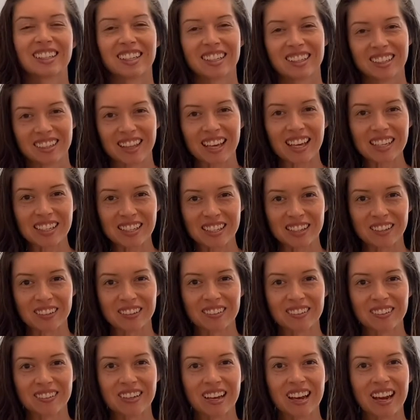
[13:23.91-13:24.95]
Thank you,
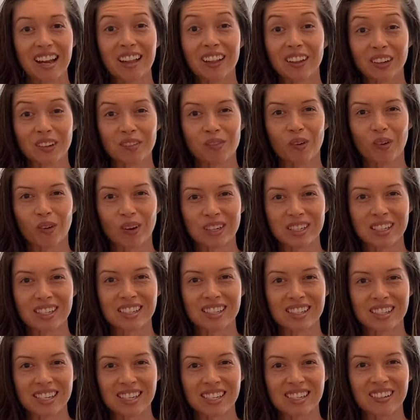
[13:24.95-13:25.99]
and I look forward to
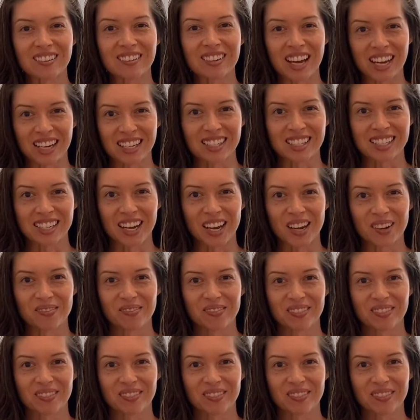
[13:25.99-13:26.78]
seeing you next time.